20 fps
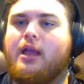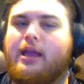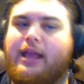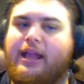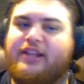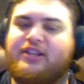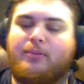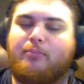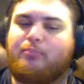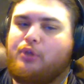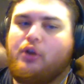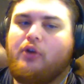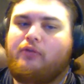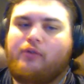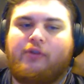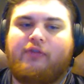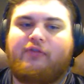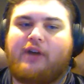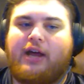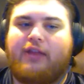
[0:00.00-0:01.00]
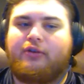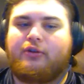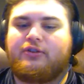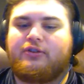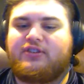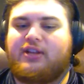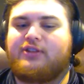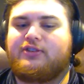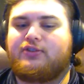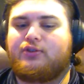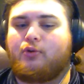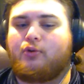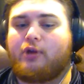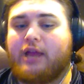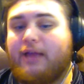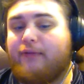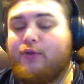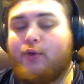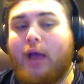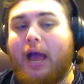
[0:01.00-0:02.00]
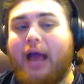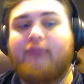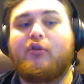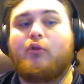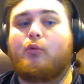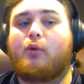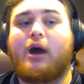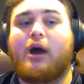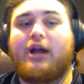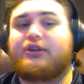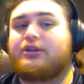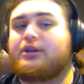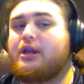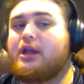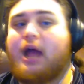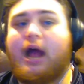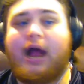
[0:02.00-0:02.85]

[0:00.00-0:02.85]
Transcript: It's a beautiful father-son story. If you haven't watched it,